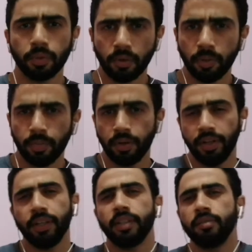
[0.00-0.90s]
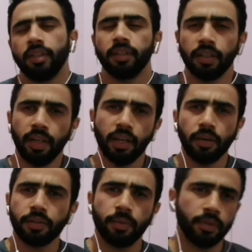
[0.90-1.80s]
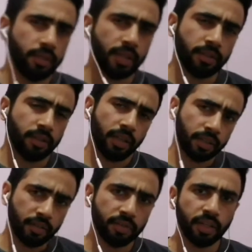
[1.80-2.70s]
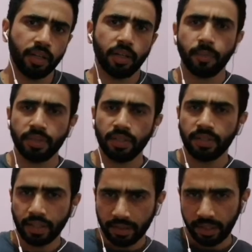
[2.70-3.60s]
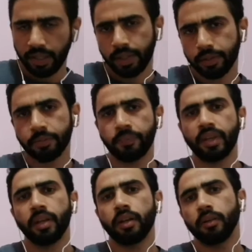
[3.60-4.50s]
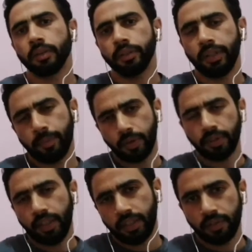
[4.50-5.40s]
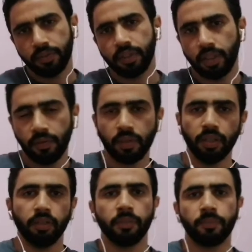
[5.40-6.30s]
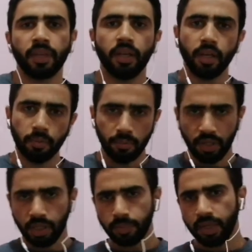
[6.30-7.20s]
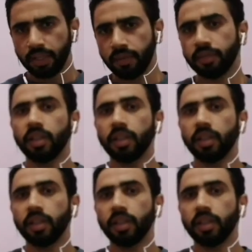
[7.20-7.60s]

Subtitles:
talked about activity and layouts, which that activity can represent that layout, we'll talk about activity lifecycle. Meaning by activity